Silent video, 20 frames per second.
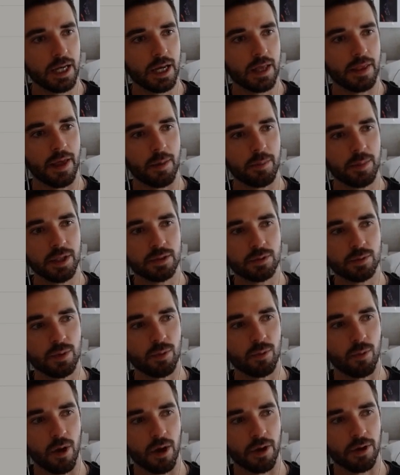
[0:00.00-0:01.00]
That means we
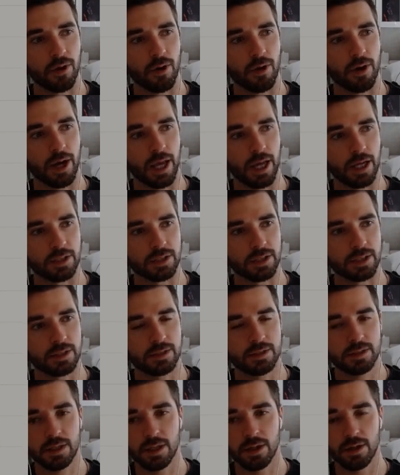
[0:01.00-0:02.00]
want our
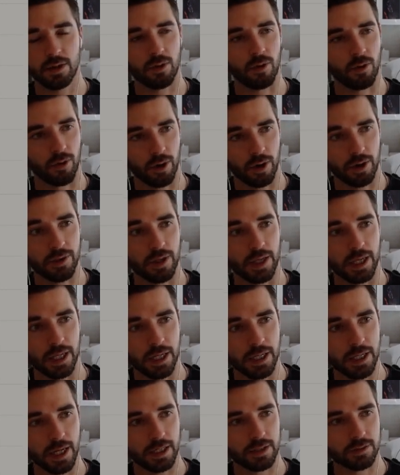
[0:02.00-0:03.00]
edges, or the
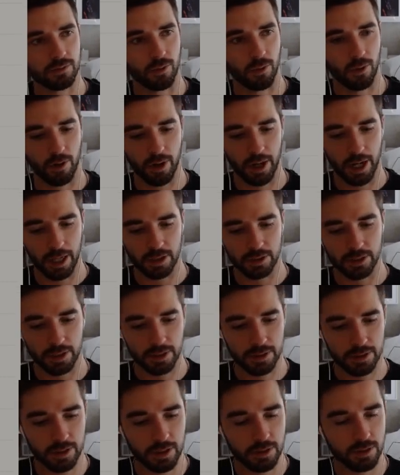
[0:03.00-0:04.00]
index for our
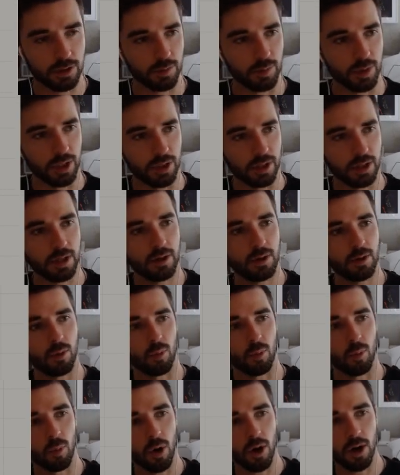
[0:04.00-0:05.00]
edges, to be
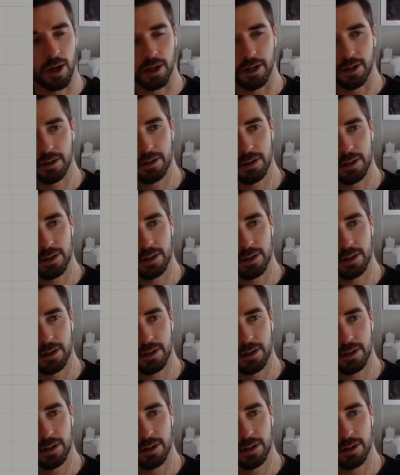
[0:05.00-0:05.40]
1.